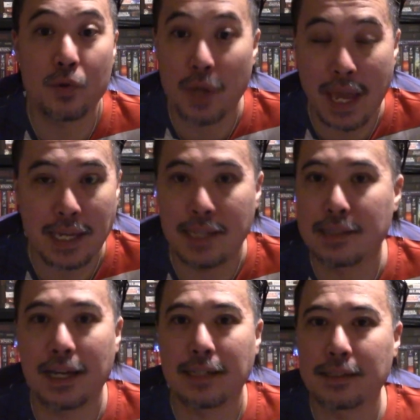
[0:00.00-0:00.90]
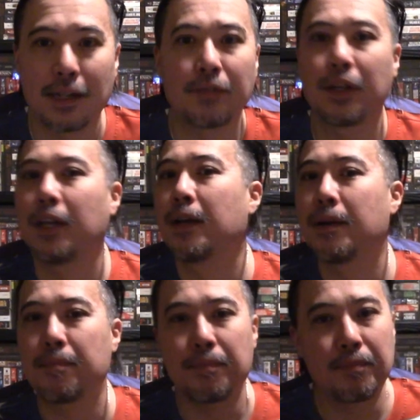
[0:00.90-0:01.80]
Yankees kind of stuff.
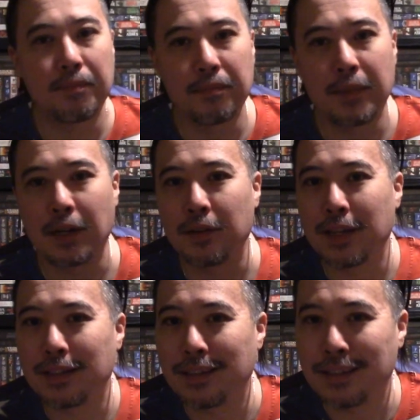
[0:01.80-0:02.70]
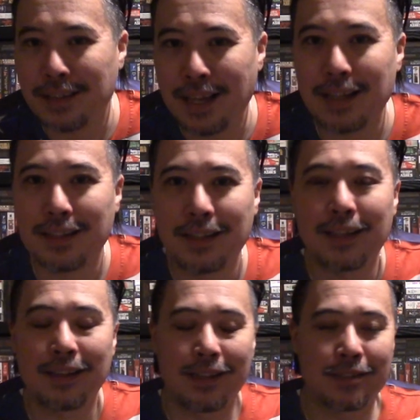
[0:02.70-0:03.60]
that
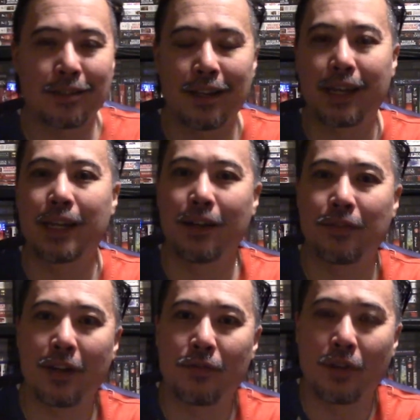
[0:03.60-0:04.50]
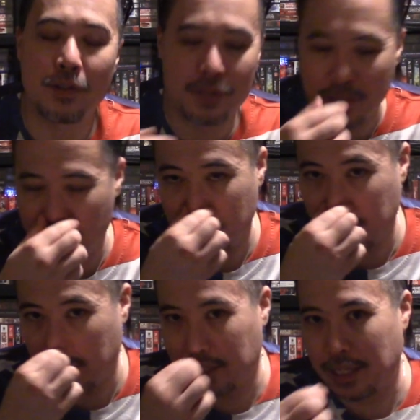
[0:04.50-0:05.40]
at least they're lucky enough they have one of those interests
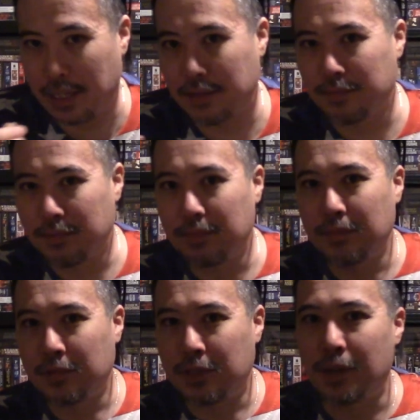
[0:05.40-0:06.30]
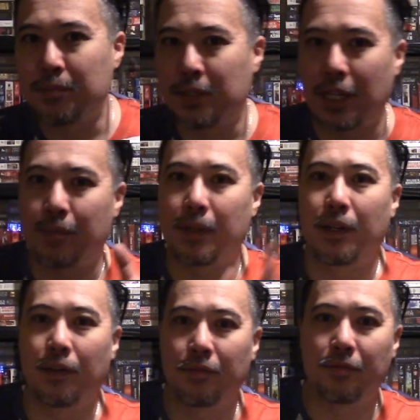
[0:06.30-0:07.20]
that some segment
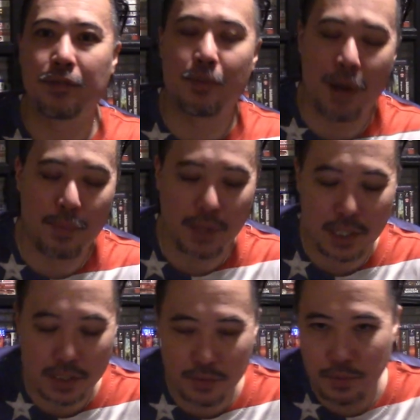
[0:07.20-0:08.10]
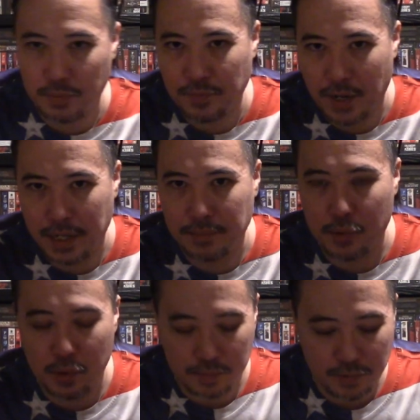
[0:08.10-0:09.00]
of the population will find
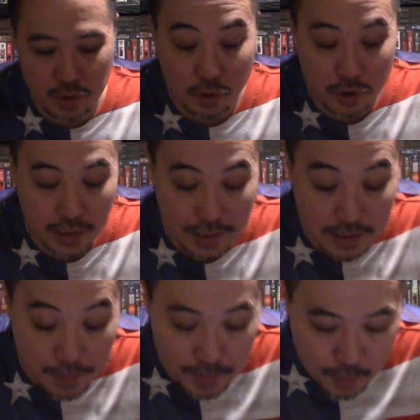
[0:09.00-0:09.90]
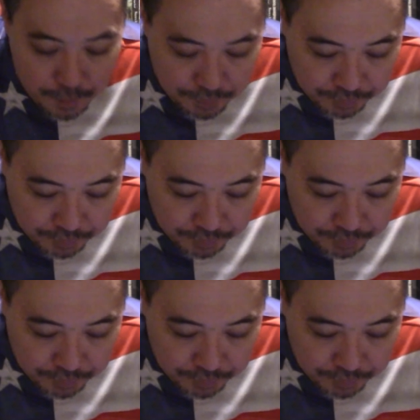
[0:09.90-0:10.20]
more socially acceptable.